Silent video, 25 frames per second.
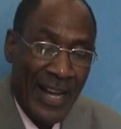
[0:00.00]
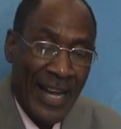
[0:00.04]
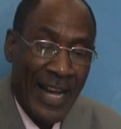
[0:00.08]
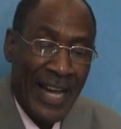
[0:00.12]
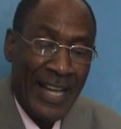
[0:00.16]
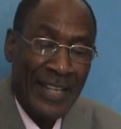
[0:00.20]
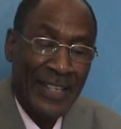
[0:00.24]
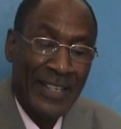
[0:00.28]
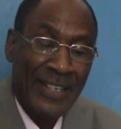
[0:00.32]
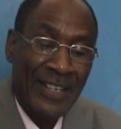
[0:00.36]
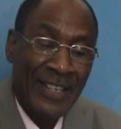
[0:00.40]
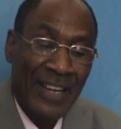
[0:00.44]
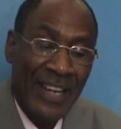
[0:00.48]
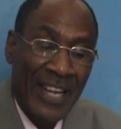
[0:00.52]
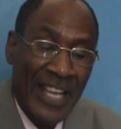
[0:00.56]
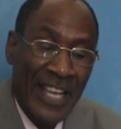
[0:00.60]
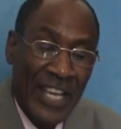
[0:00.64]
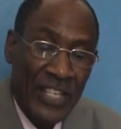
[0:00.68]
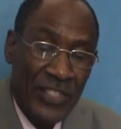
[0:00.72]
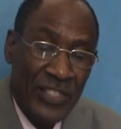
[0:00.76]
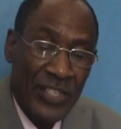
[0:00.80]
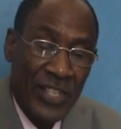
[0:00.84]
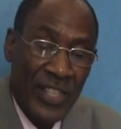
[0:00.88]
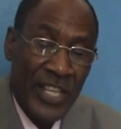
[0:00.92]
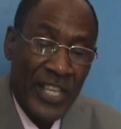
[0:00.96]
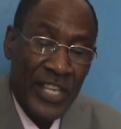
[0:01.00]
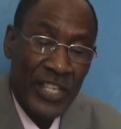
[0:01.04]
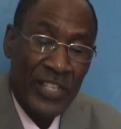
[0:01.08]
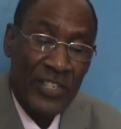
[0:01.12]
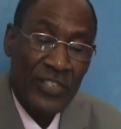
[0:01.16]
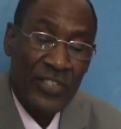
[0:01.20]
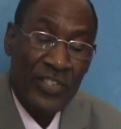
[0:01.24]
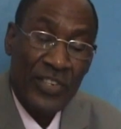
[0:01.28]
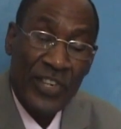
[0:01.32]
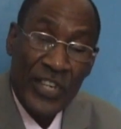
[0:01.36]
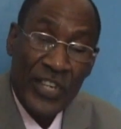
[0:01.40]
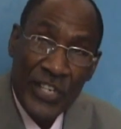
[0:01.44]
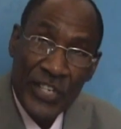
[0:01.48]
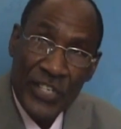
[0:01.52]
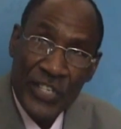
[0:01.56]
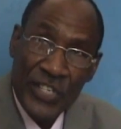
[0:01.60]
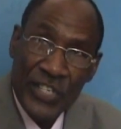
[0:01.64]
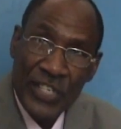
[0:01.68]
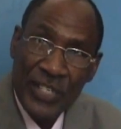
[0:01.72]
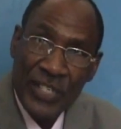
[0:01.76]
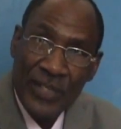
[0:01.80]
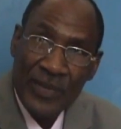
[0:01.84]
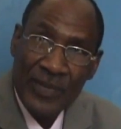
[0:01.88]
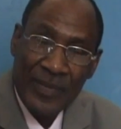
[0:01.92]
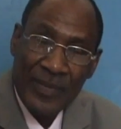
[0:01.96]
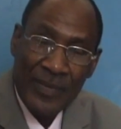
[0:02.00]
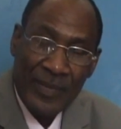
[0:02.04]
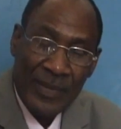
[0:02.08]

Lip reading: Unless the treaty